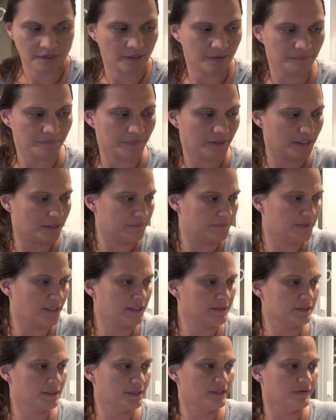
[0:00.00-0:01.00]
Oh, no,
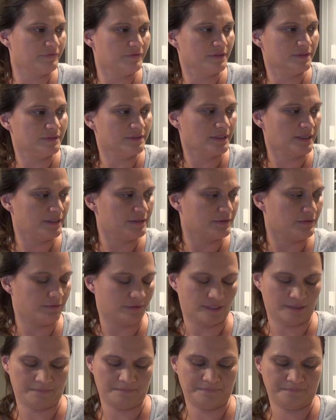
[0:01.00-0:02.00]
that's a different size.
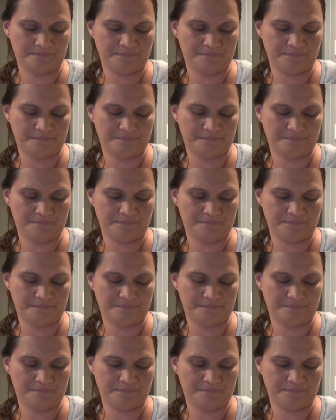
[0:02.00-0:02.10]
Okay.